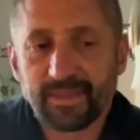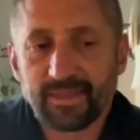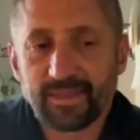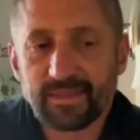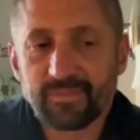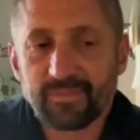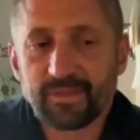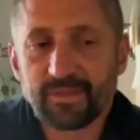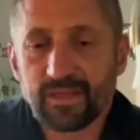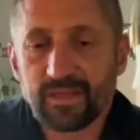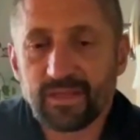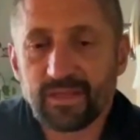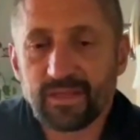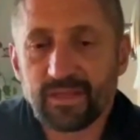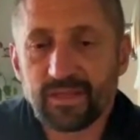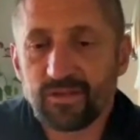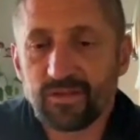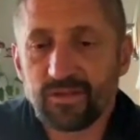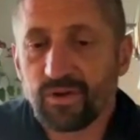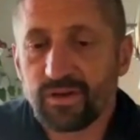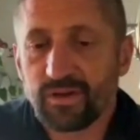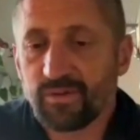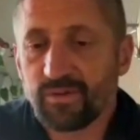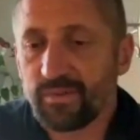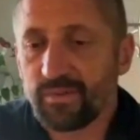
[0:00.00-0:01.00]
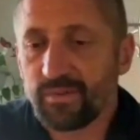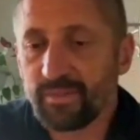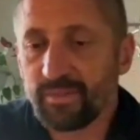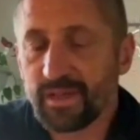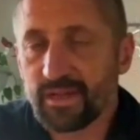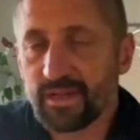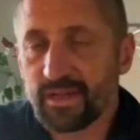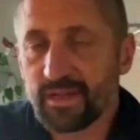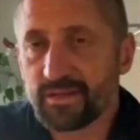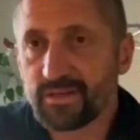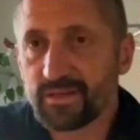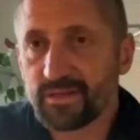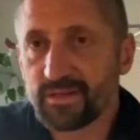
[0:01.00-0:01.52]
something that you want to
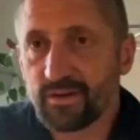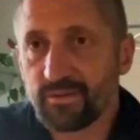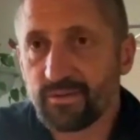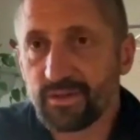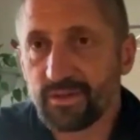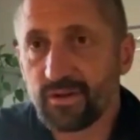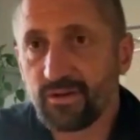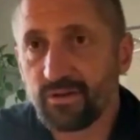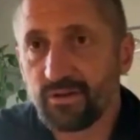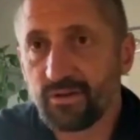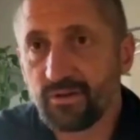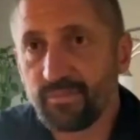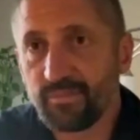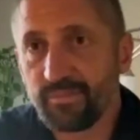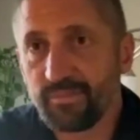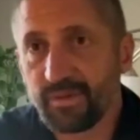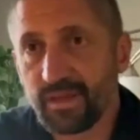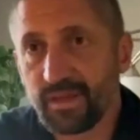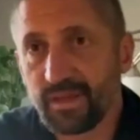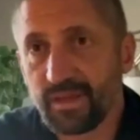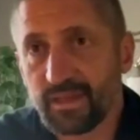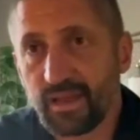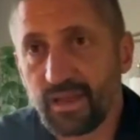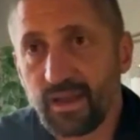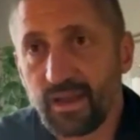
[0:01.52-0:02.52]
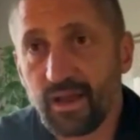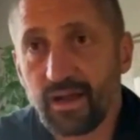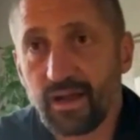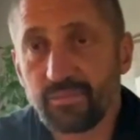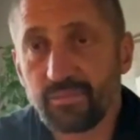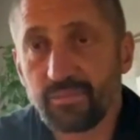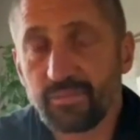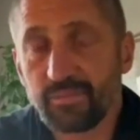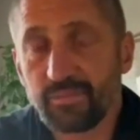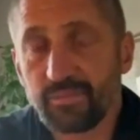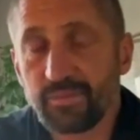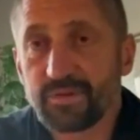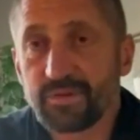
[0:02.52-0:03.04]
make and share with the group. And then
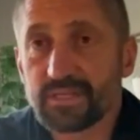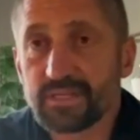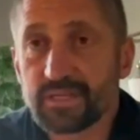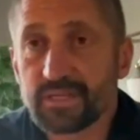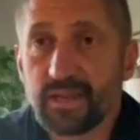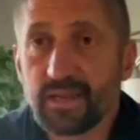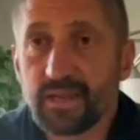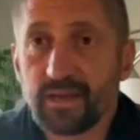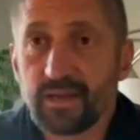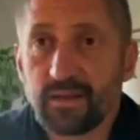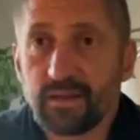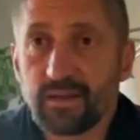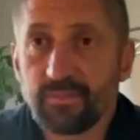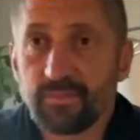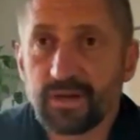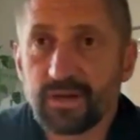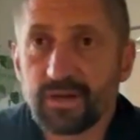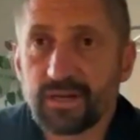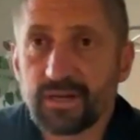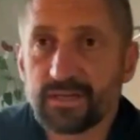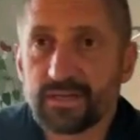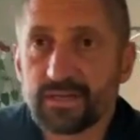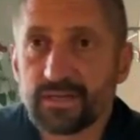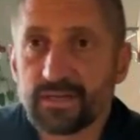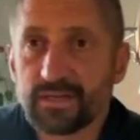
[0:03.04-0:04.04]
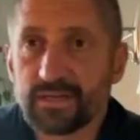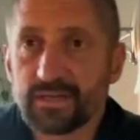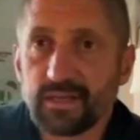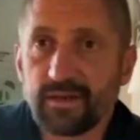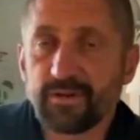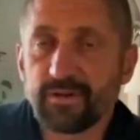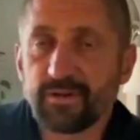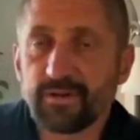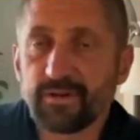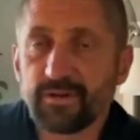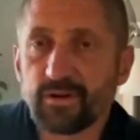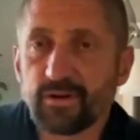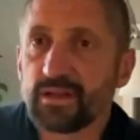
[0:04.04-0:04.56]
I'll be presenting and bring a set
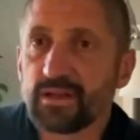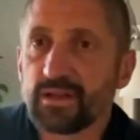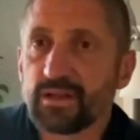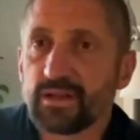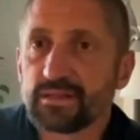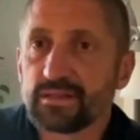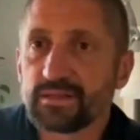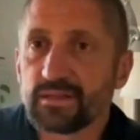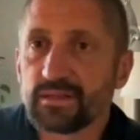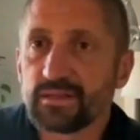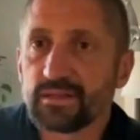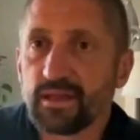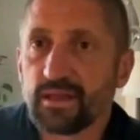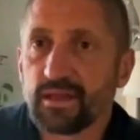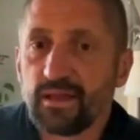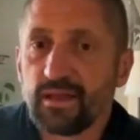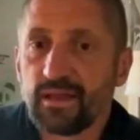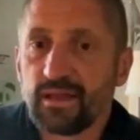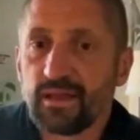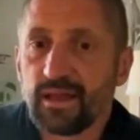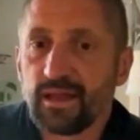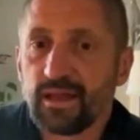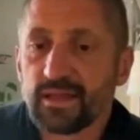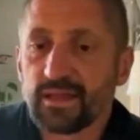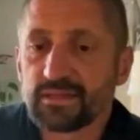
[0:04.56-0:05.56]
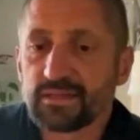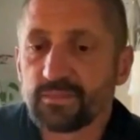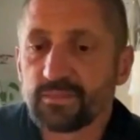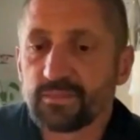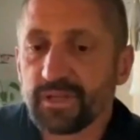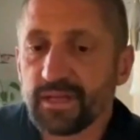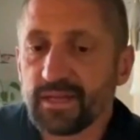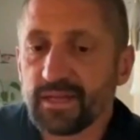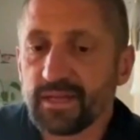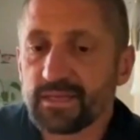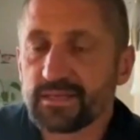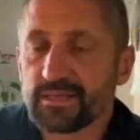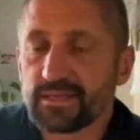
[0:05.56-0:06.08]
of ingredients and some
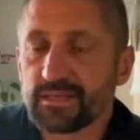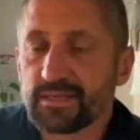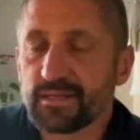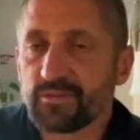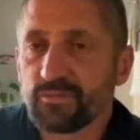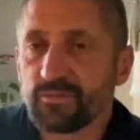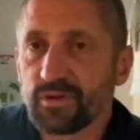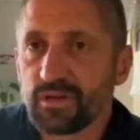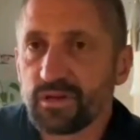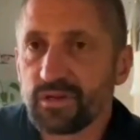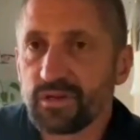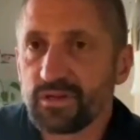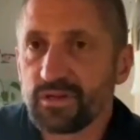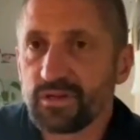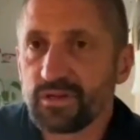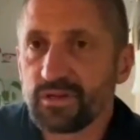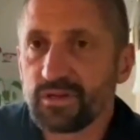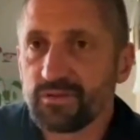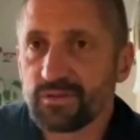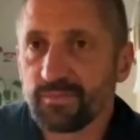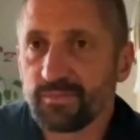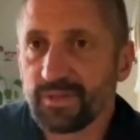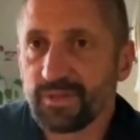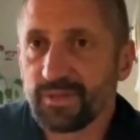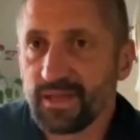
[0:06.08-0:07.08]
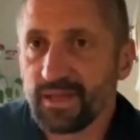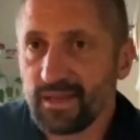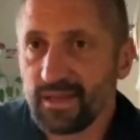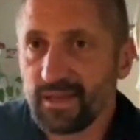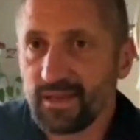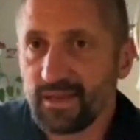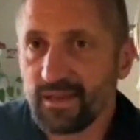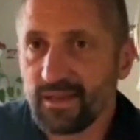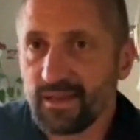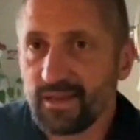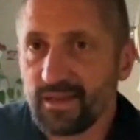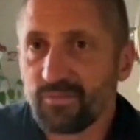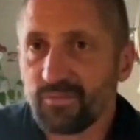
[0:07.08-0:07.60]
plates, and we're going to do some
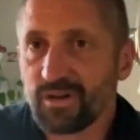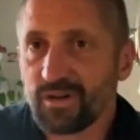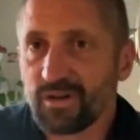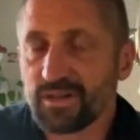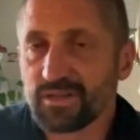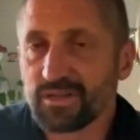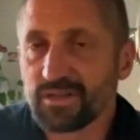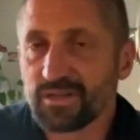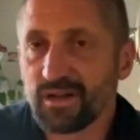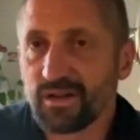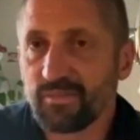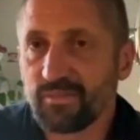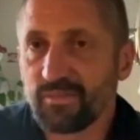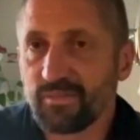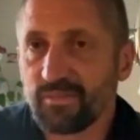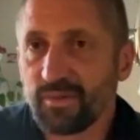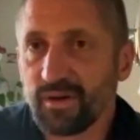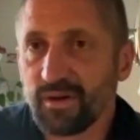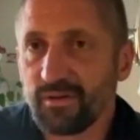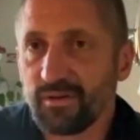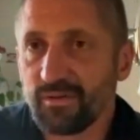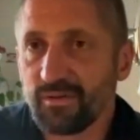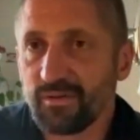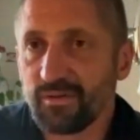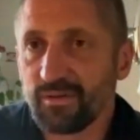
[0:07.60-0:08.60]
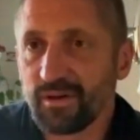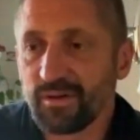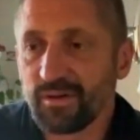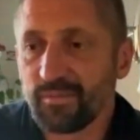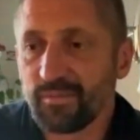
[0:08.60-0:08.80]
plating. We're going to talk about